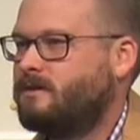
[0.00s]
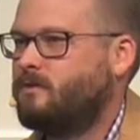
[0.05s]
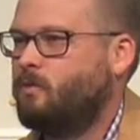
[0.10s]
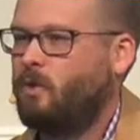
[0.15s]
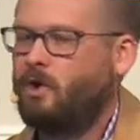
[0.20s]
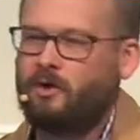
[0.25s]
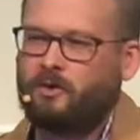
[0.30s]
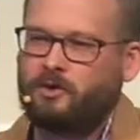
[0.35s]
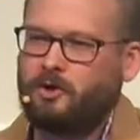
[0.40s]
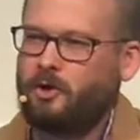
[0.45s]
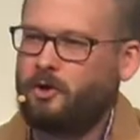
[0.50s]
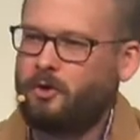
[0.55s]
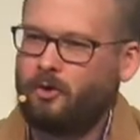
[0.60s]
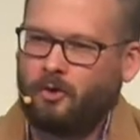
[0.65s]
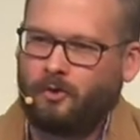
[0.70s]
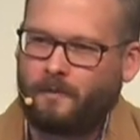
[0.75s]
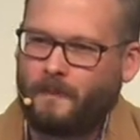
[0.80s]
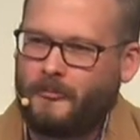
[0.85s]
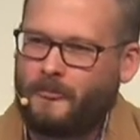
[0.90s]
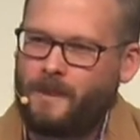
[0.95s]
Will you
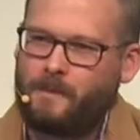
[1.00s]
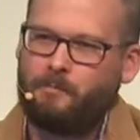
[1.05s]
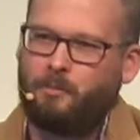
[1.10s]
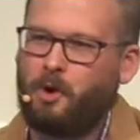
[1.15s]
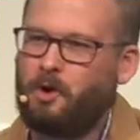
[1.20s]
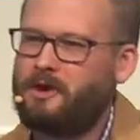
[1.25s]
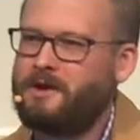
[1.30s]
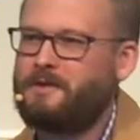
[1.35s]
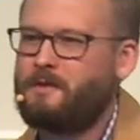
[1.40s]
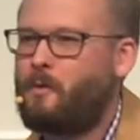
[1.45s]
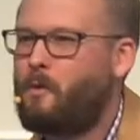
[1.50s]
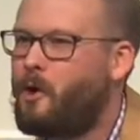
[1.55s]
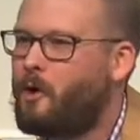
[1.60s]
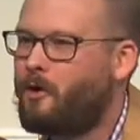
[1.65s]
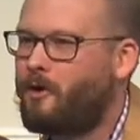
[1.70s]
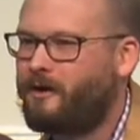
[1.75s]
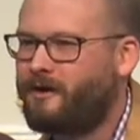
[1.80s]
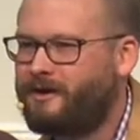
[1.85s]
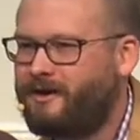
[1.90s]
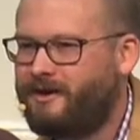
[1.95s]
put in the
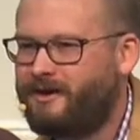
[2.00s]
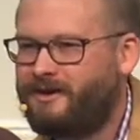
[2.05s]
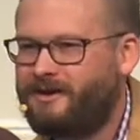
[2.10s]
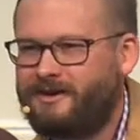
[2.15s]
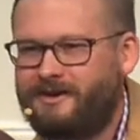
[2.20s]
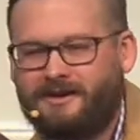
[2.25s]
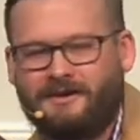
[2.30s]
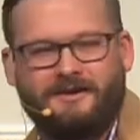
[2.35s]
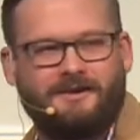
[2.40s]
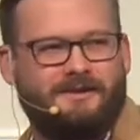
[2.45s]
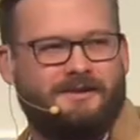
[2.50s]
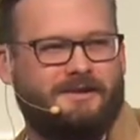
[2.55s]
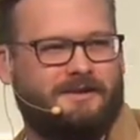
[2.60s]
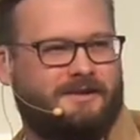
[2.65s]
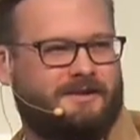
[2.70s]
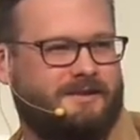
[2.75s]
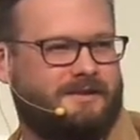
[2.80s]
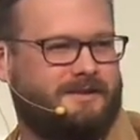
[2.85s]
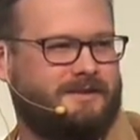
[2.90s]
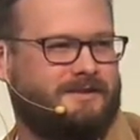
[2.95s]
work
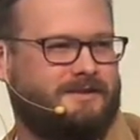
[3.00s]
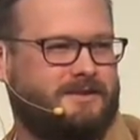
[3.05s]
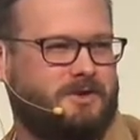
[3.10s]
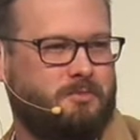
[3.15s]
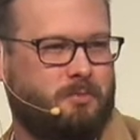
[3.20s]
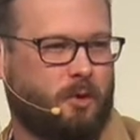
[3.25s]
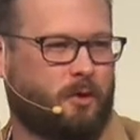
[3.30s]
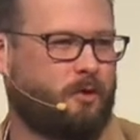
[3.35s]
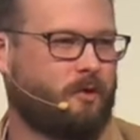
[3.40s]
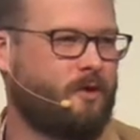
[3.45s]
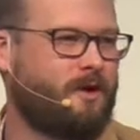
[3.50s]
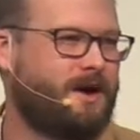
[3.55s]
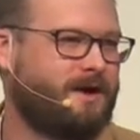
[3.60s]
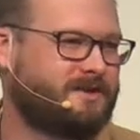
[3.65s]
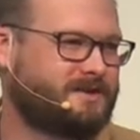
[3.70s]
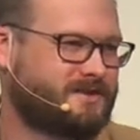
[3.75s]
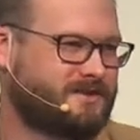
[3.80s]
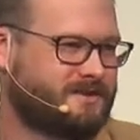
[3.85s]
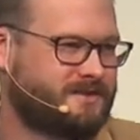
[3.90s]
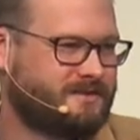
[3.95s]
to
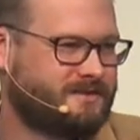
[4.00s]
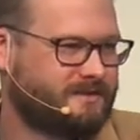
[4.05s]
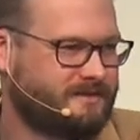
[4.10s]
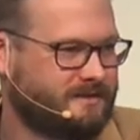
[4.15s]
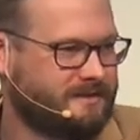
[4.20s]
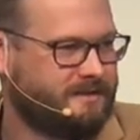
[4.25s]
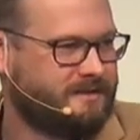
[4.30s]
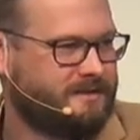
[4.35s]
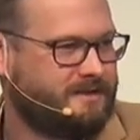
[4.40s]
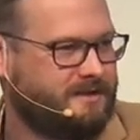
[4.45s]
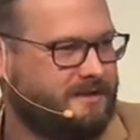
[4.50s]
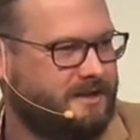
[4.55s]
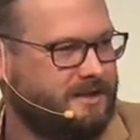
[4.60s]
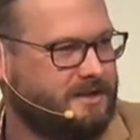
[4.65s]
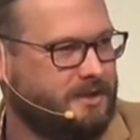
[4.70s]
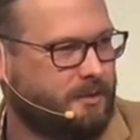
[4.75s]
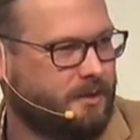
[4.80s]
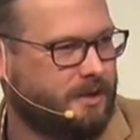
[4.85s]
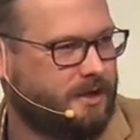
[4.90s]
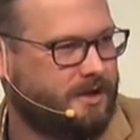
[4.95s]
progress in
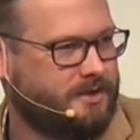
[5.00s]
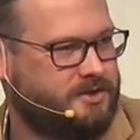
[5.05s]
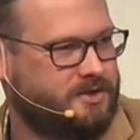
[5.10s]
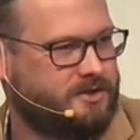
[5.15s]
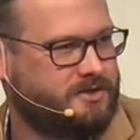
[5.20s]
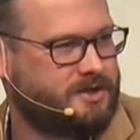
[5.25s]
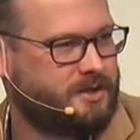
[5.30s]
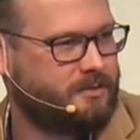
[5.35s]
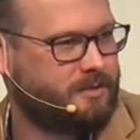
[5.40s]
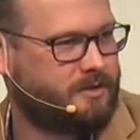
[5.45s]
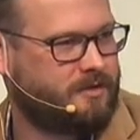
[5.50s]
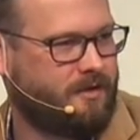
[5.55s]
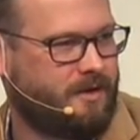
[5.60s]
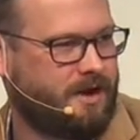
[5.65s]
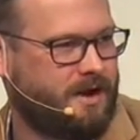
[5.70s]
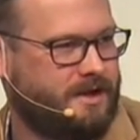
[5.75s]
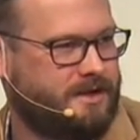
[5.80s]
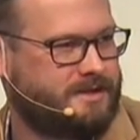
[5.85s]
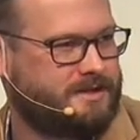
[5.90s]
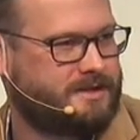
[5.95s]
your relationship with
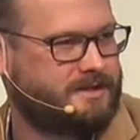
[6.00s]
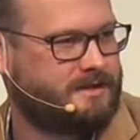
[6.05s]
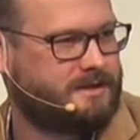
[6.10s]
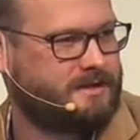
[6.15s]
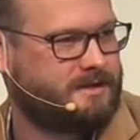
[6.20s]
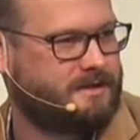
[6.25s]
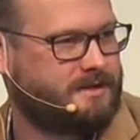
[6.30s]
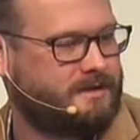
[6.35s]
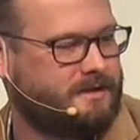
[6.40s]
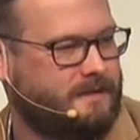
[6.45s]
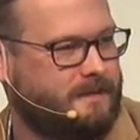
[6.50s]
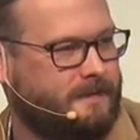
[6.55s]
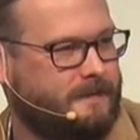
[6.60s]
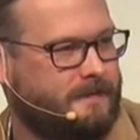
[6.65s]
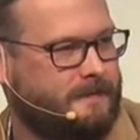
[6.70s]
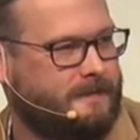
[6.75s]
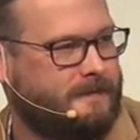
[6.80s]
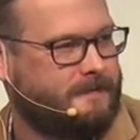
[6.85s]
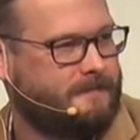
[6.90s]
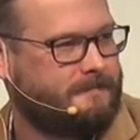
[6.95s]
Christ?
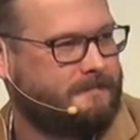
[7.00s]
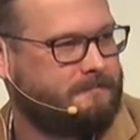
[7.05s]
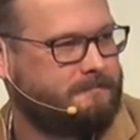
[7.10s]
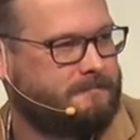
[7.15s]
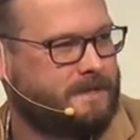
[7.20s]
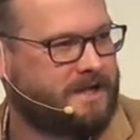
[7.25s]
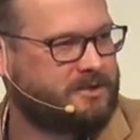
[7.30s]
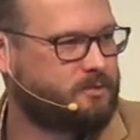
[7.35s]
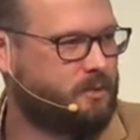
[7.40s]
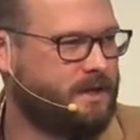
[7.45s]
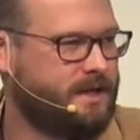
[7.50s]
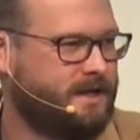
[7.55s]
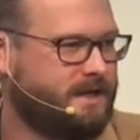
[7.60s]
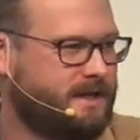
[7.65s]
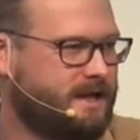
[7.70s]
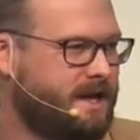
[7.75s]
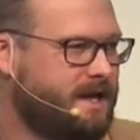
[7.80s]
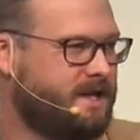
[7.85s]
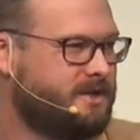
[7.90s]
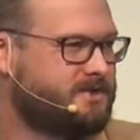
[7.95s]
As we
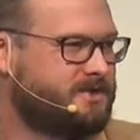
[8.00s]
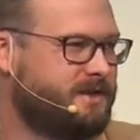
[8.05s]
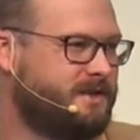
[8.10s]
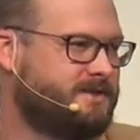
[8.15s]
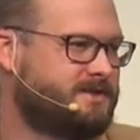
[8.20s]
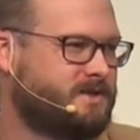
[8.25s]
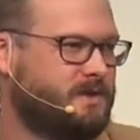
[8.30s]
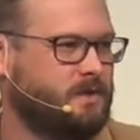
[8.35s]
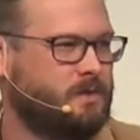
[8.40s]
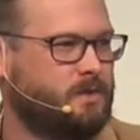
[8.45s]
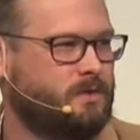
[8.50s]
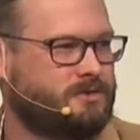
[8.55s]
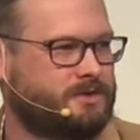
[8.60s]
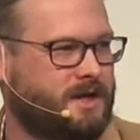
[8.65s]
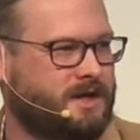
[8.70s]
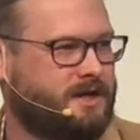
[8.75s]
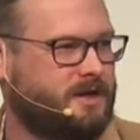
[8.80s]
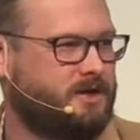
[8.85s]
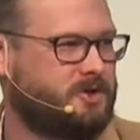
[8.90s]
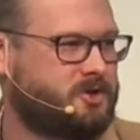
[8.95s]
engage these tools, I
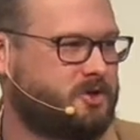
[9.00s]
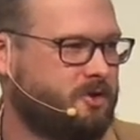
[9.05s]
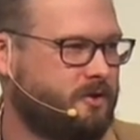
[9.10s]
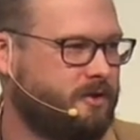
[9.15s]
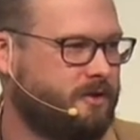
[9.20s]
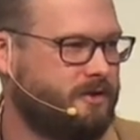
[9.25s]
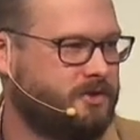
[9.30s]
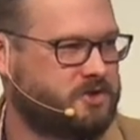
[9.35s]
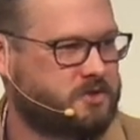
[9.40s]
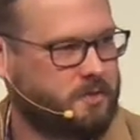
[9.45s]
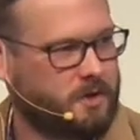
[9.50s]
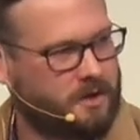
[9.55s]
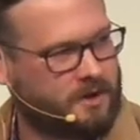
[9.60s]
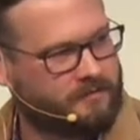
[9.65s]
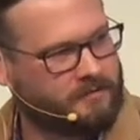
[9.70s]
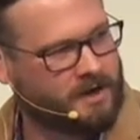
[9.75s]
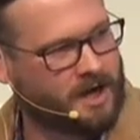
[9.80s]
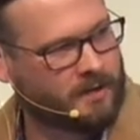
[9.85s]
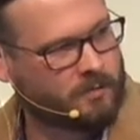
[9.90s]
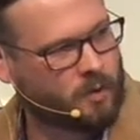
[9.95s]
can assure you the Spirit of
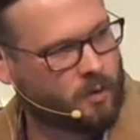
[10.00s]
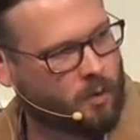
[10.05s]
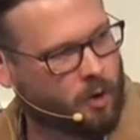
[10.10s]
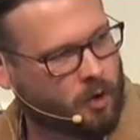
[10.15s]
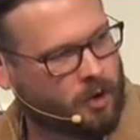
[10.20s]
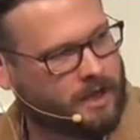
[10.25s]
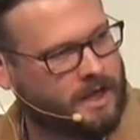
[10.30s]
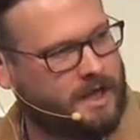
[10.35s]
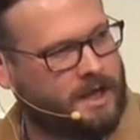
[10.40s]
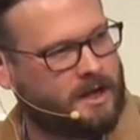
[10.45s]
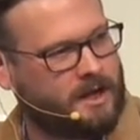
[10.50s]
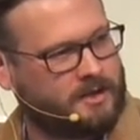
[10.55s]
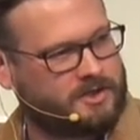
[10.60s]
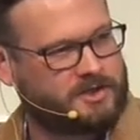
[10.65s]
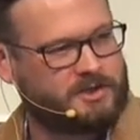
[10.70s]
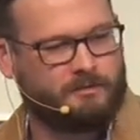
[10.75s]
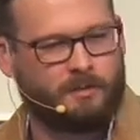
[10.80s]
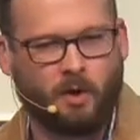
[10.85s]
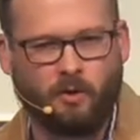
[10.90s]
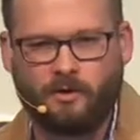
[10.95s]
God will work in us
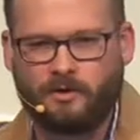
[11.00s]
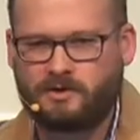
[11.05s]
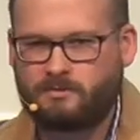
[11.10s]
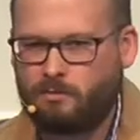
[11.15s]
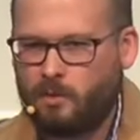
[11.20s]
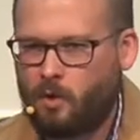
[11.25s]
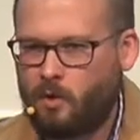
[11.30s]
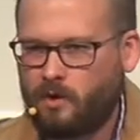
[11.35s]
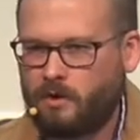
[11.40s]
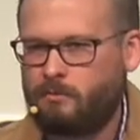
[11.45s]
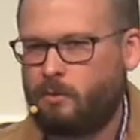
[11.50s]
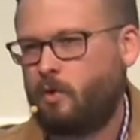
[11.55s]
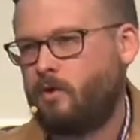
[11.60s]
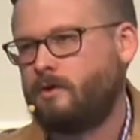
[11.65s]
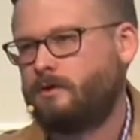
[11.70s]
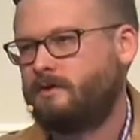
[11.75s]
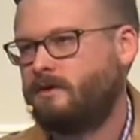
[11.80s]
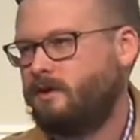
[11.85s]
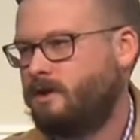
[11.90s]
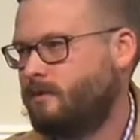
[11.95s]
to mold us more and more
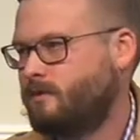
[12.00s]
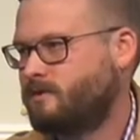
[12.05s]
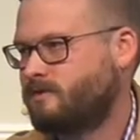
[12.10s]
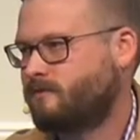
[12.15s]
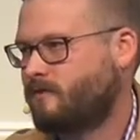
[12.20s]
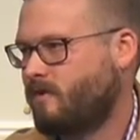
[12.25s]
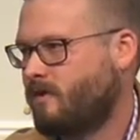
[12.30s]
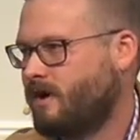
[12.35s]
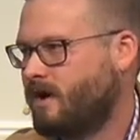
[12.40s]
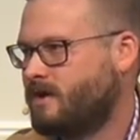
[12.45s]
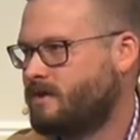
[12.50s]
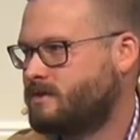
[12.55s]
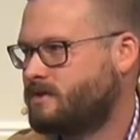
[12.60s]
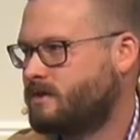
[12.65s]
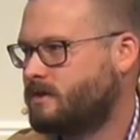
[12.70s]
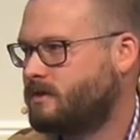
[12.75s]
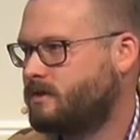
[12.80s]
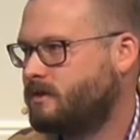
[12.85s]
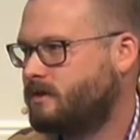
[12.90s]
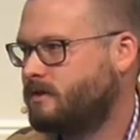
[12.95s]
into the image of Christ.
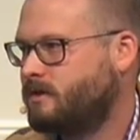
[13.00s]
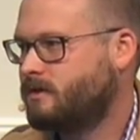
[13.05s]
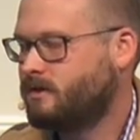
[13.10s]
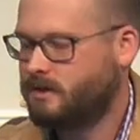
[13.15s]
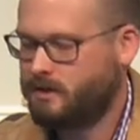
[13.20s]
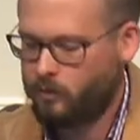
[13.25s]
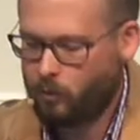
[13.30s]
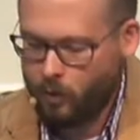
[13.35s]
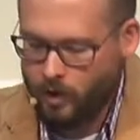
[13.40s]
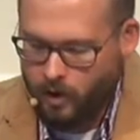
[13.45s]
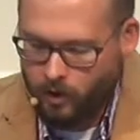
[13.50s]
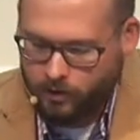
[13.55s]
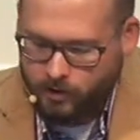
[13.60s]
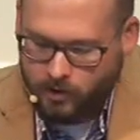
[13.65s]
Will